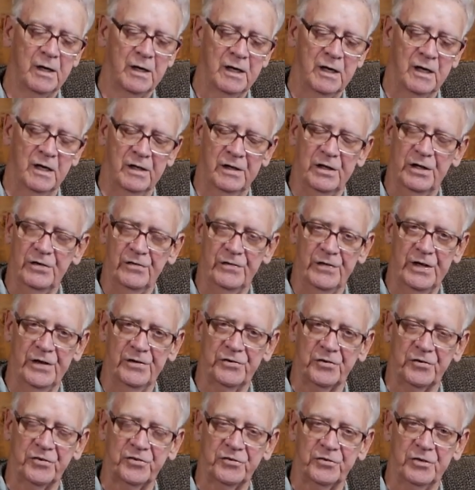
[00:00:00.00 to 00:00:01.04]

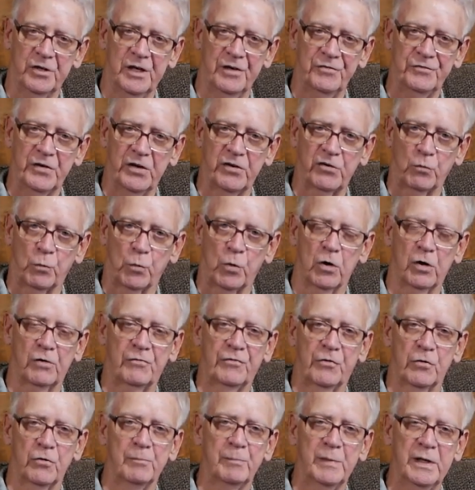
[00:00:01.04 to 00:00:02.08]
This is stuff that's worked
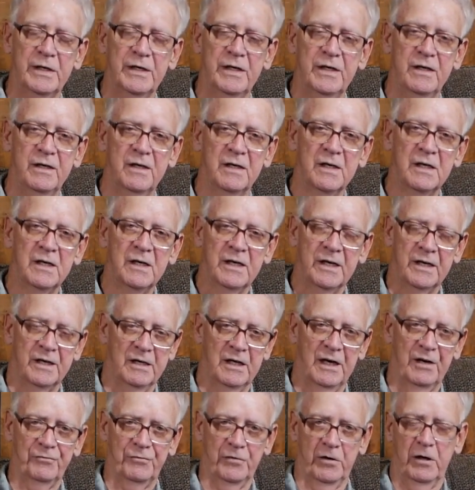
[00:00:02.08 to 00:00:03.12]
for me, and
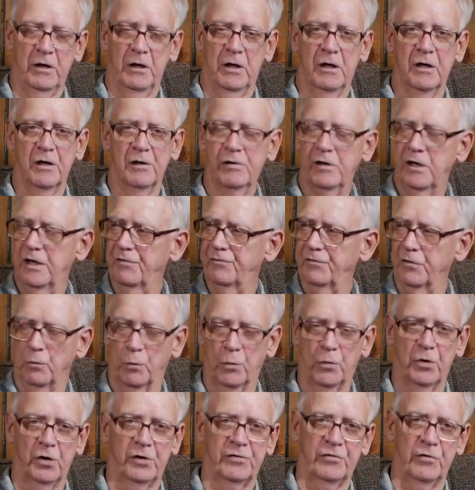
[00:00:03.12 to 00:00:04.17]
I figure if it
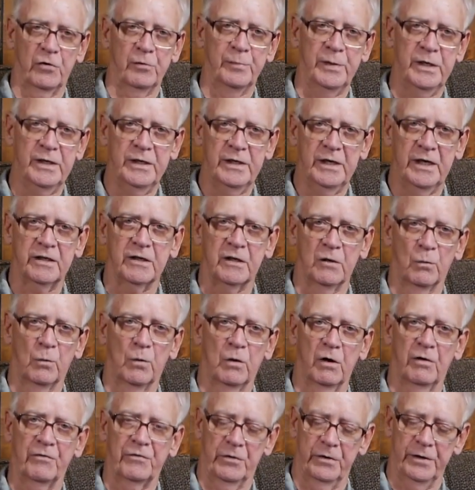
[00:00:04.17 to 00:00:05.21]
works for me, it can
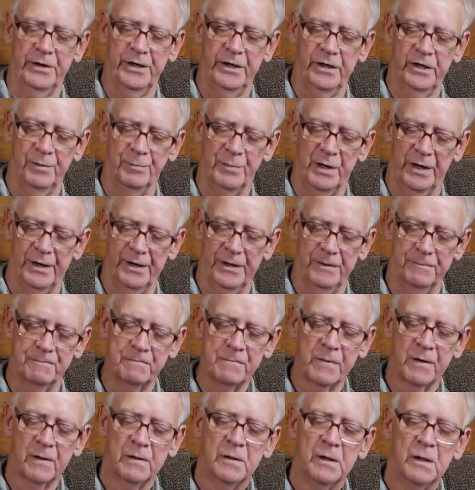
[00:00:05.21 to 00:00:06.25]
work for anybody.
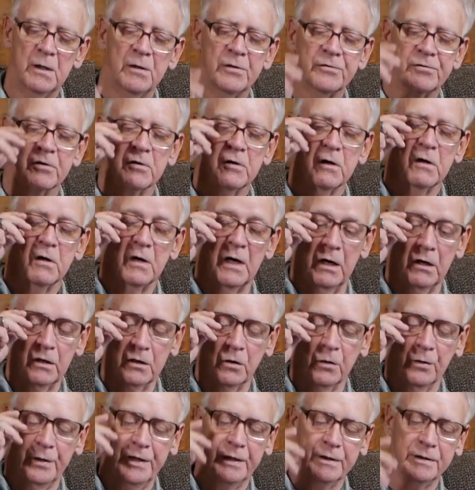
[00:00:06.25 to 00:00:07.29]
So I'll
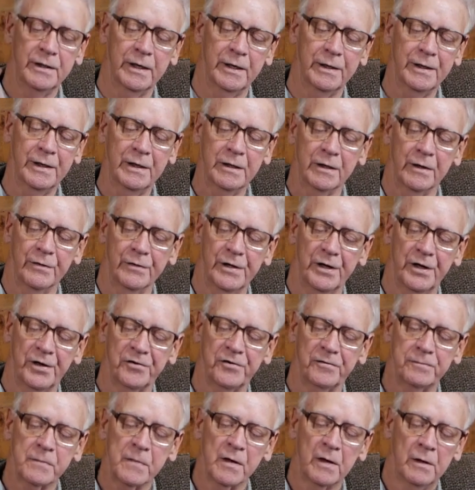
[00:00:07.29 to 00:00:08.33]
go ahead and get into
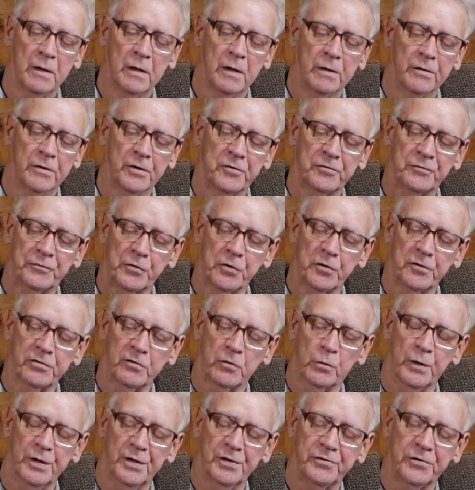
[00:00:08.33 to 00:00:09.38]
this. This first
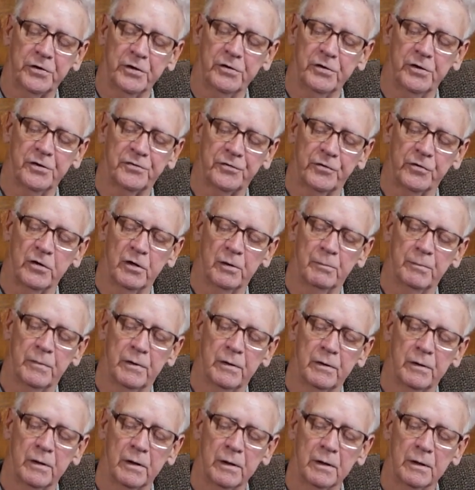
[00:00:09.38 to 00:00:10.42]
question is
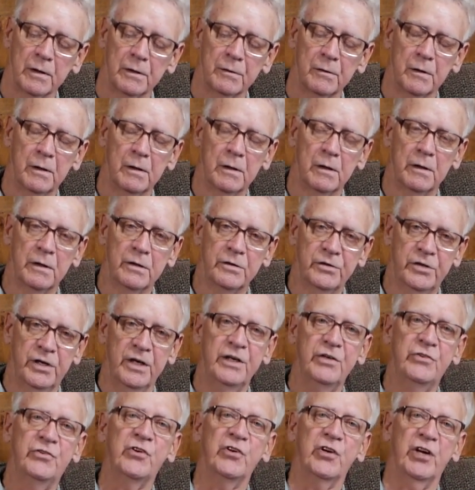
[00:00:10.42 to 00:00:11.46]
from
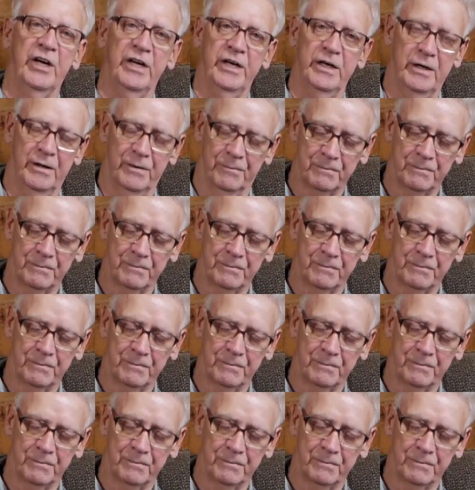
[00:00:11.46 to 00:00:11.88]
TJ.